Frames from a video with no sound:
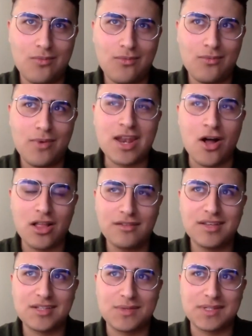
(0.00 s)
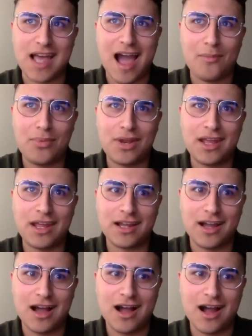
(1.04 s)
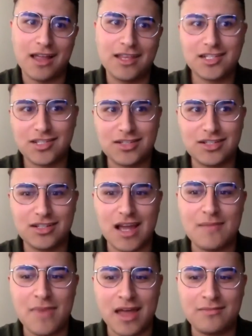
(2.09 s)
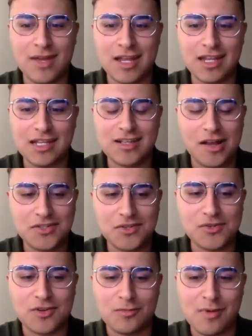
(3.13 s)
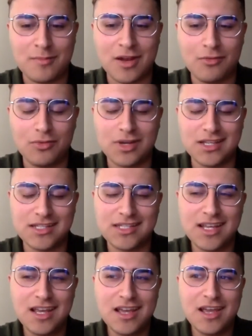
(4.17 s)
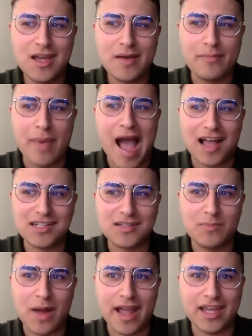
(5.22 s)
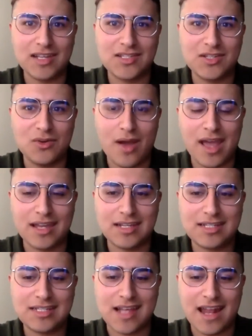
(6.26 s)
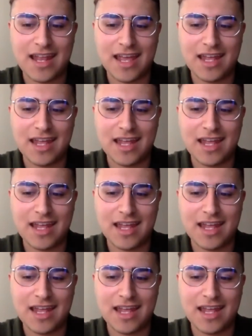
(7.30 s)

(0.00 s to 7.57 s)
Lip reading: all of this was happening, this constitutional amendment was passed by ASUA Senate